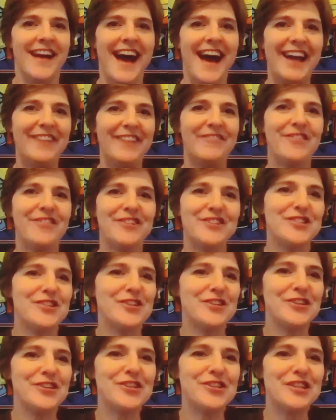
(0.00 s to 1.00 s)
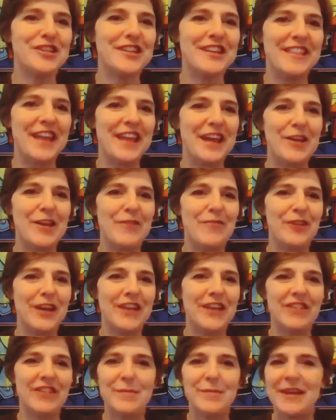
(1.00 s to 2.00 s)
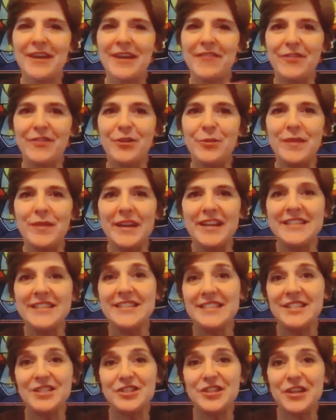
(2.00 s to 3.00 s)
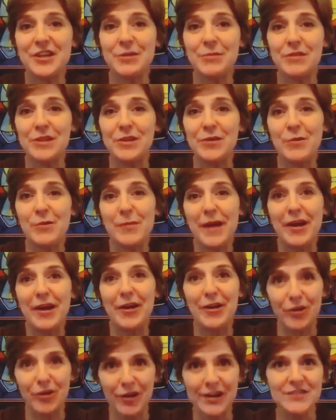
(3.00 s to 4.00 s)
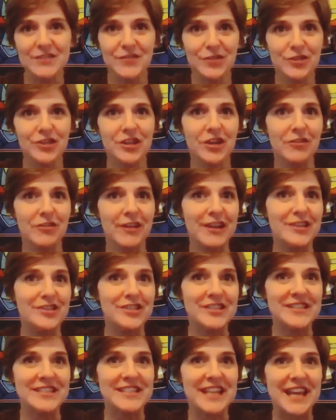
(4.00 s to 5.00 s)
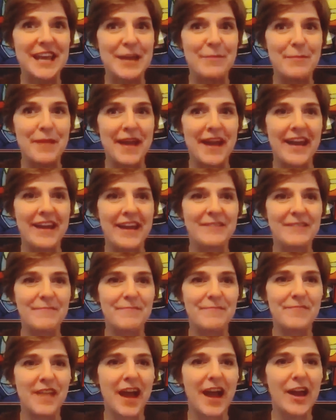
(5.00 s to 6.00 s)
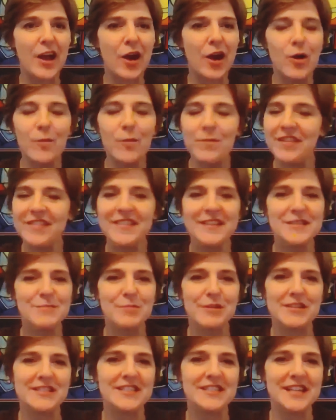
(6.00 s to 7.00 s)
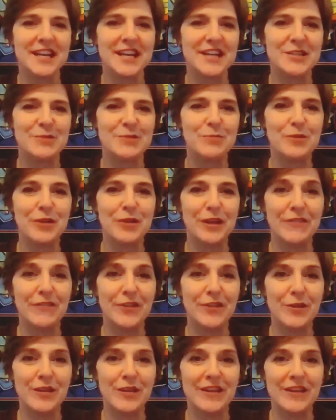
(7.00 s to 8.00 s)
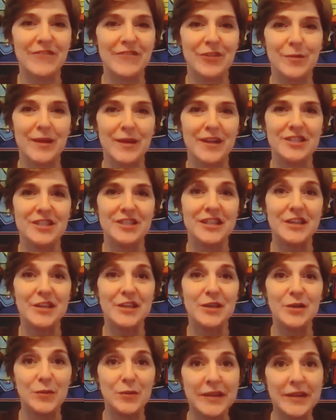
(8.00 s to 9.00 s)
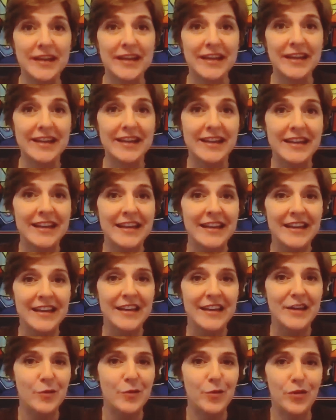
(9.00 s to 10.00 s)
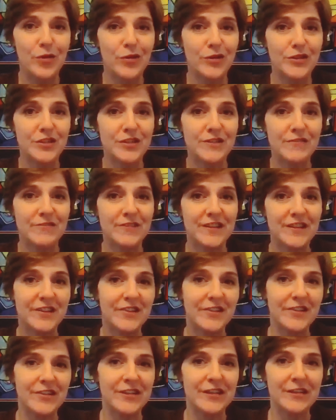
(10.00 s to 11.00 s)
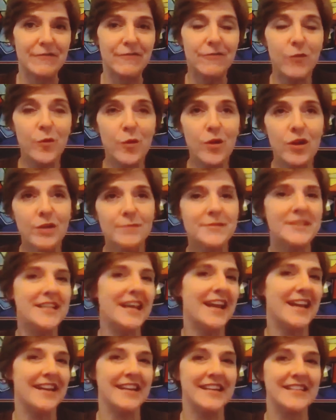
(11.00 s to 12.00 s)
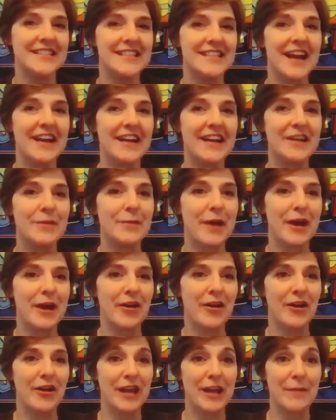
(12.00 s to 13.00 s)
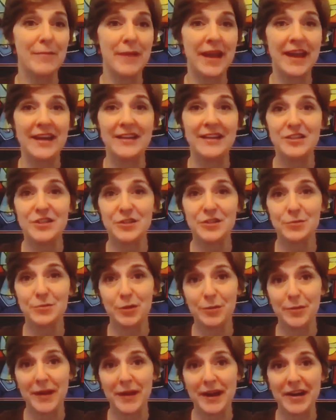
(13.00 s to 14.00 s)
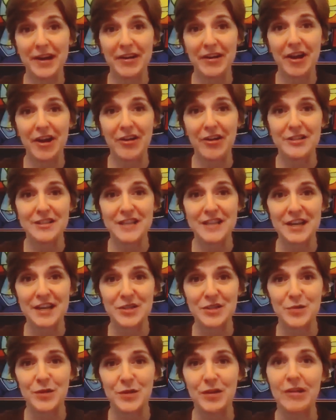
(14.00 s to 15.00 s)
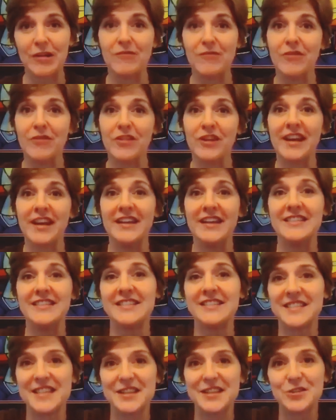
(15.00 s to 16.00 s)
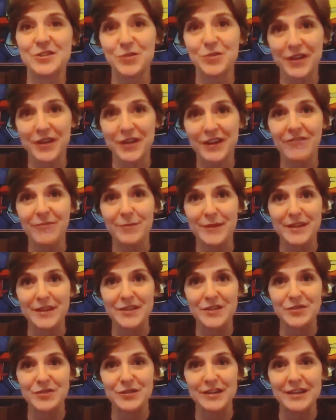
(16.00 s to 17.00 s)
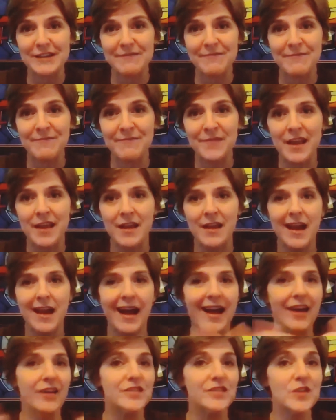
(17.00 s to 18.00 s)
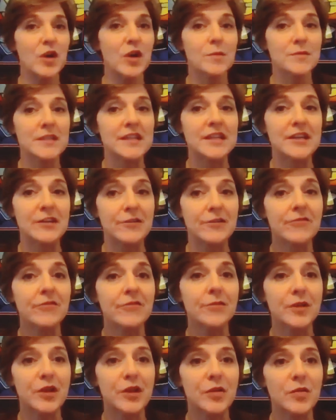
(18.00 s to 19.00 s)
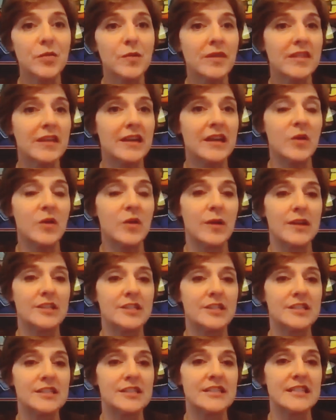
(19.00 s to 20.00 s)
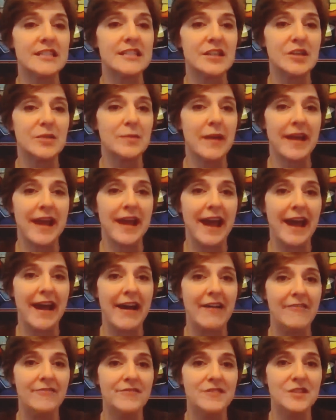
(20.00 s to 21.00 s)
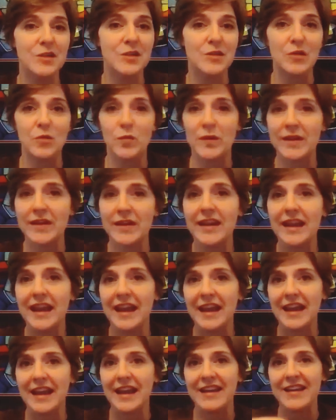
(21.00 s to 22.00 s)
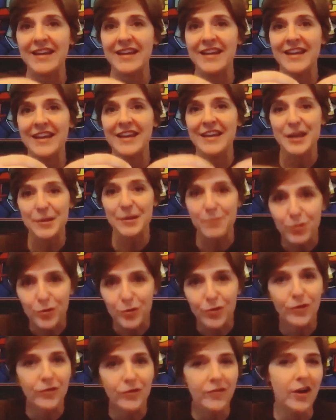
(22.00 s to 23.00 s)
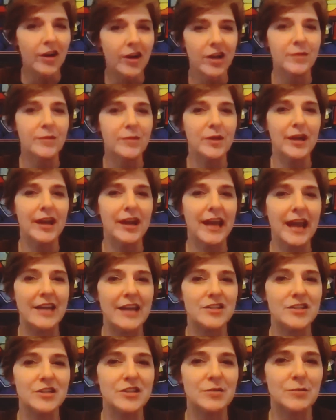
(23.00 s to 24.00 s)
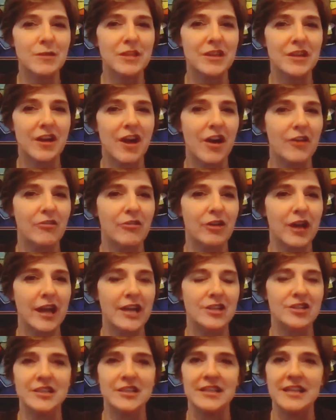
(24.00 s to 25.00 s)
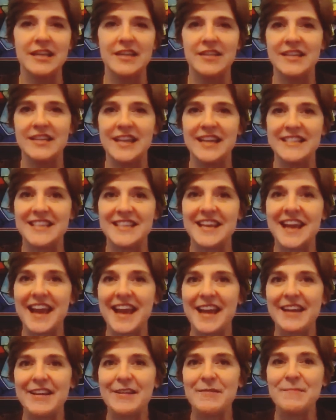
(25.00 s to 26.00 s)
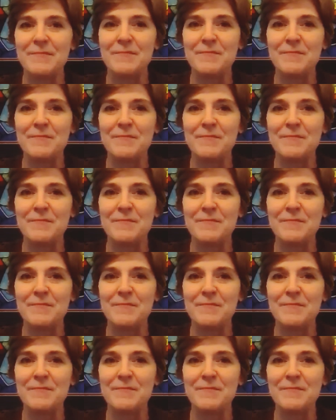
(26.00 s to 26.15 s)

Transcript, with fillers: Hi, First Church. Thank you for giving me a few minutes to share with you about our Grace for Generations campaign. I hope that this presentation will give you the information that you need in order to feel informed and excited about our campaign to prepare our sanctuary for the next century of ministry. I also hope to hear from you with any questions that you may have so that we can improve our communication with the congregation in the days ahead.